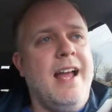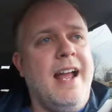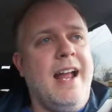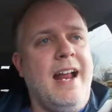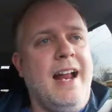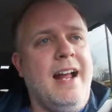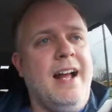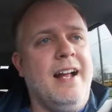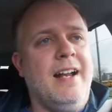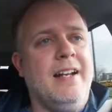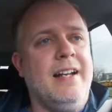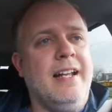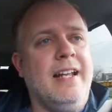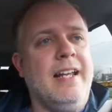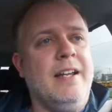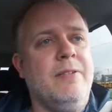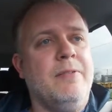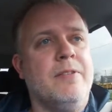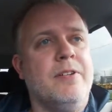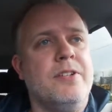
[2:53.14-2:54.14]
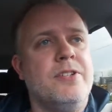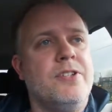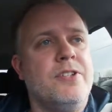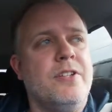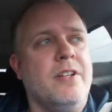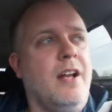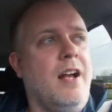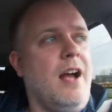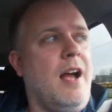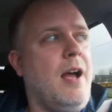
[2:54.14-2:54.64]
and it
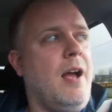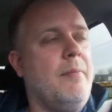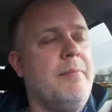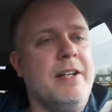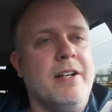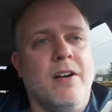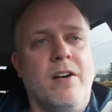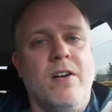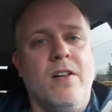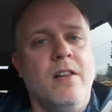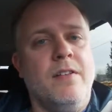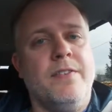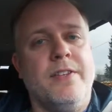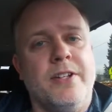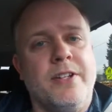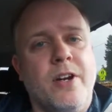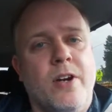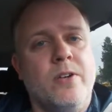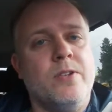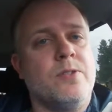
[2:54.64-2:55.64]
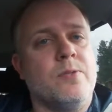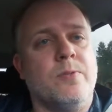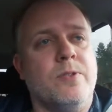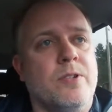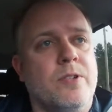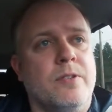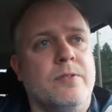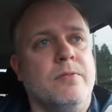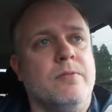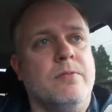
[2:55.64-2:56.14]
was, I mean, all of the coats
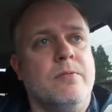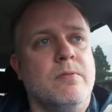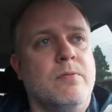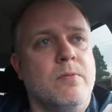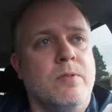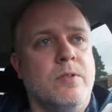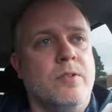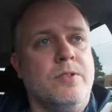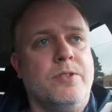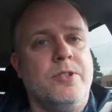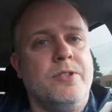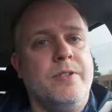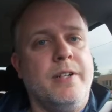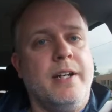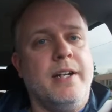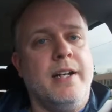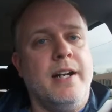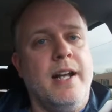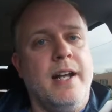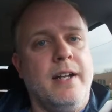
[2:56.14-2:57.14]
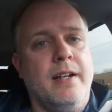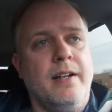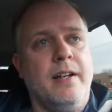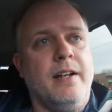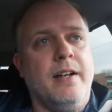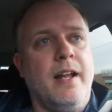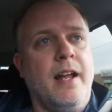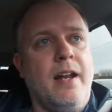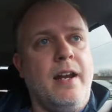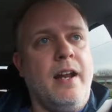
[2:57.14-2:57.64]
were
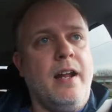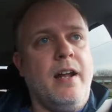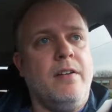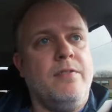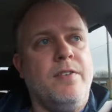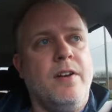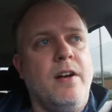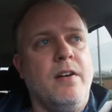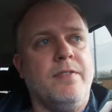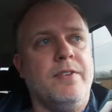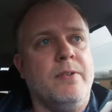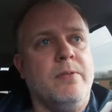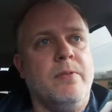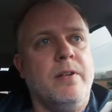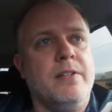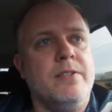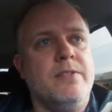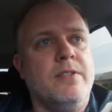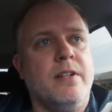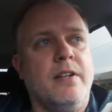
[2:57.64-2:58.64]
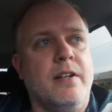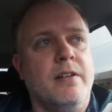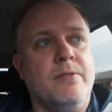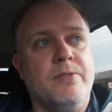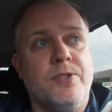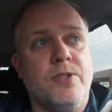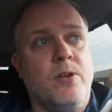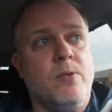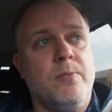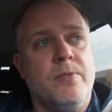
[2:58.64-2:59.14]
$2.99 at half off. They're white sticker. It
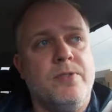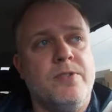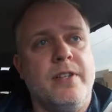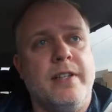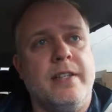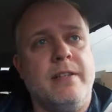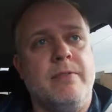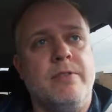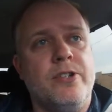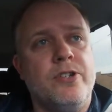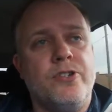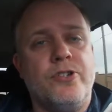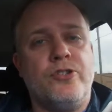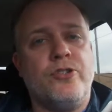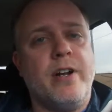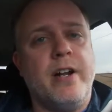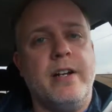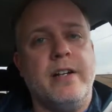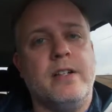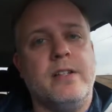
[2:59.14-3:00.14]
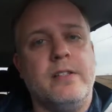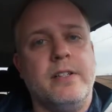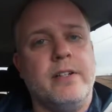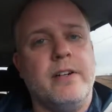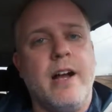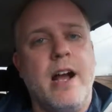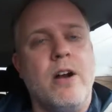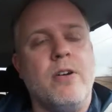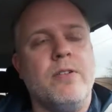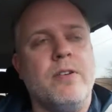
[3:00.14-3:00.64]
was almost like they were just trying to clear
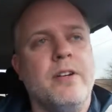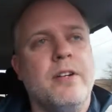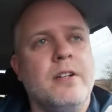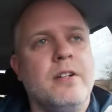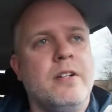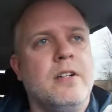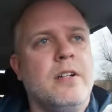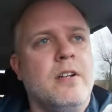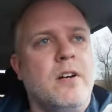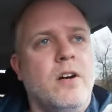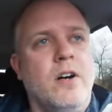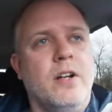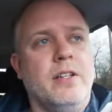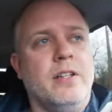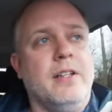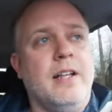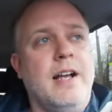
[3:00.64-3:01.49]
out all the